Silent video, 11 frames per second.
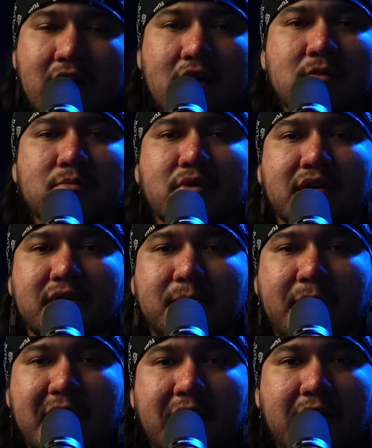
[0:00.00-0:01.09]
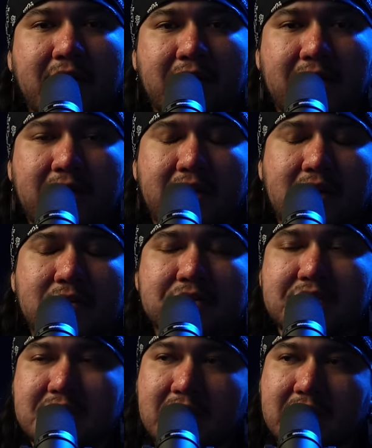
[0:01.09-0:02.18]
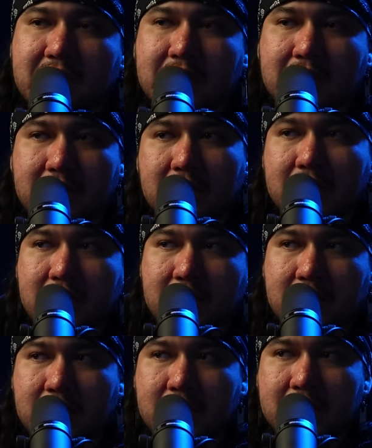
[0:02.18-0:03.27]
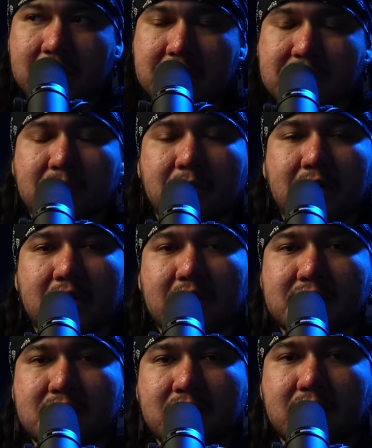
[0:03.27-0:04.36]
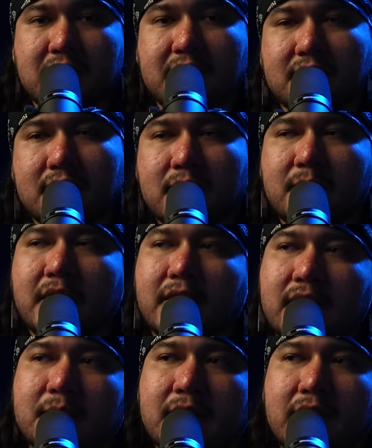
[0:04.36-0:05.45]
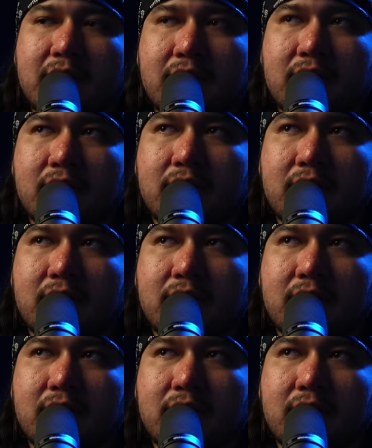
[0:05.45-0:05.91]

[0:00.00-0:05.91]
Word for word: on Brother Bear, and I was thinking, Somebody's turning into a bear up there.